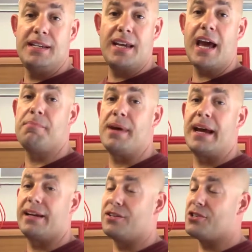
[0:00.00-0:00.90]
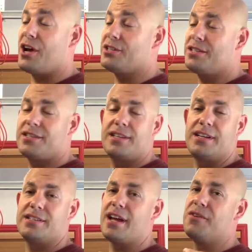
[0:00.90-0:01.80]
catback exhaust. This thing
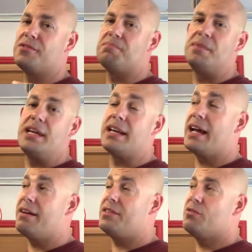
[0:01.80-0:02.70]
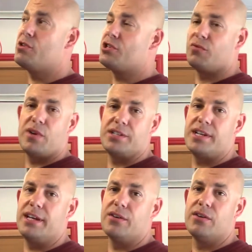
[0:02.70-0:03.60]
sounds mean. I have the original
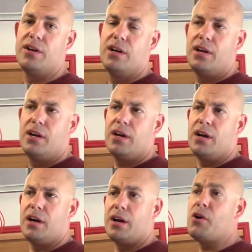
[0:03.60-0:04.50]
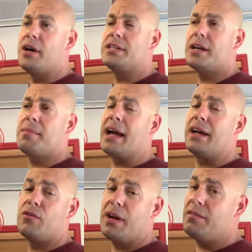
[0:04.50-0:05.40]
resonator. No, I take it back. I
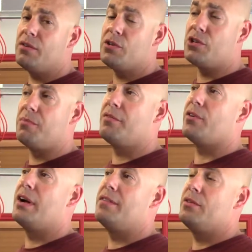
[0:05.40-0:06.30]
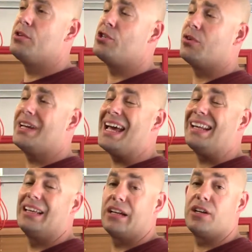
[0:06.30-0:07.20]
don't have the original muffler. I have the original
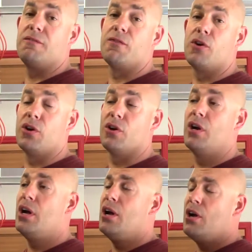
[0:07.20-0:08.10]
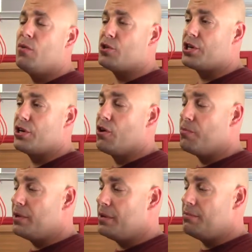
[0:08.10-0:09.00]
catalytic converter, which can go
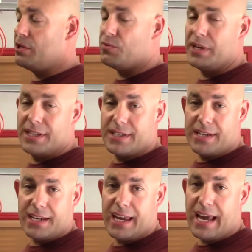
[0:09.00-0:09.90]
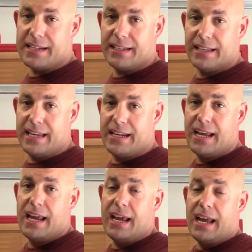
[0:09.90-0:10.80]
in between. This has a cat delete
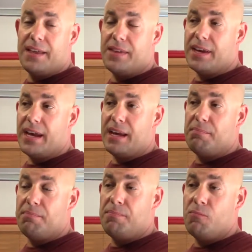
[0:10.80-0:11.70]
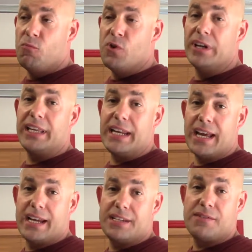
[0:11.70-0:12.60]
and then a really
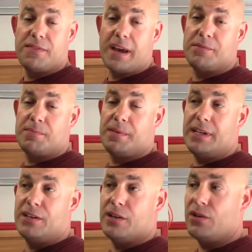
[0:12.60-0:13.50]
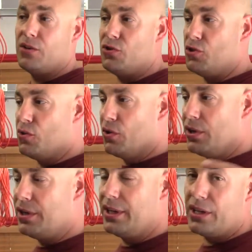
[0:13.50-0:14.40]
nice Fab Speed
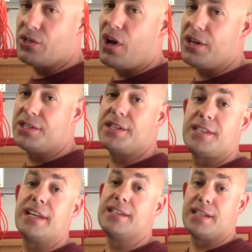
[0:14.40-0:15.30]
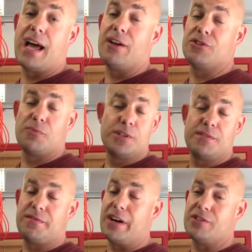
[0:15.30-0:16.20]
dual exhaust. This thing is loud, so once it
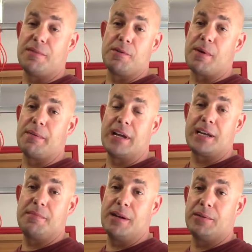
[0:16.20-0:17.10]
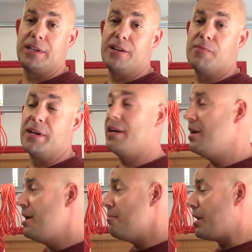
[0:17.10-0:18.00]
fires up, you're probably not going to be able to hear me.
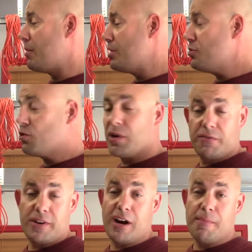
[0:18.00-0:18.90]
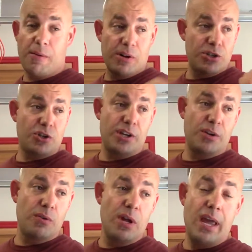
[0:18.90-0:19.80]
But I want to do a quick fire up. I want to show
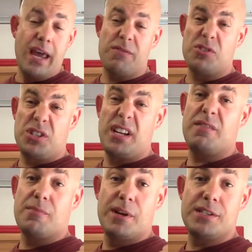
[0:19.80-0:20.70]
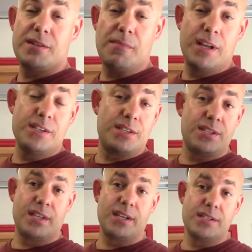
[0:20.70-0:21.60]
you, after sitting for months and months, this
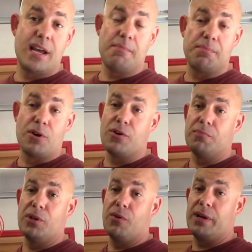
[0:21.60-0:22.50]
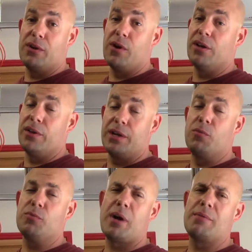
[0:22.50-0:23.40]
thing does not burn or blow any oil. It
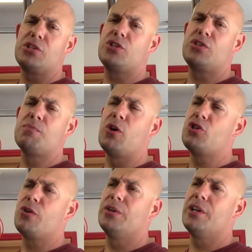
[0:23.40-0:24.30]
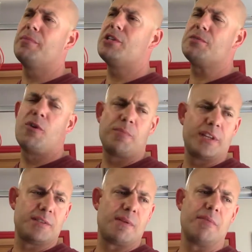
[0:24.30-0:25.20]
will probably show a little bit of smoke, but
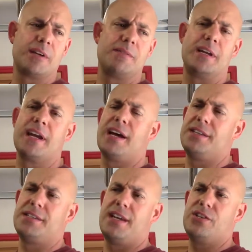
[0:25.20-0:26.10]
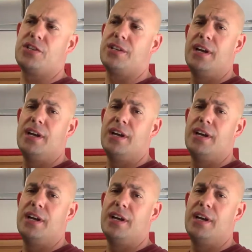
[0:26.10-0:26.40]
that's probably going to be condensation.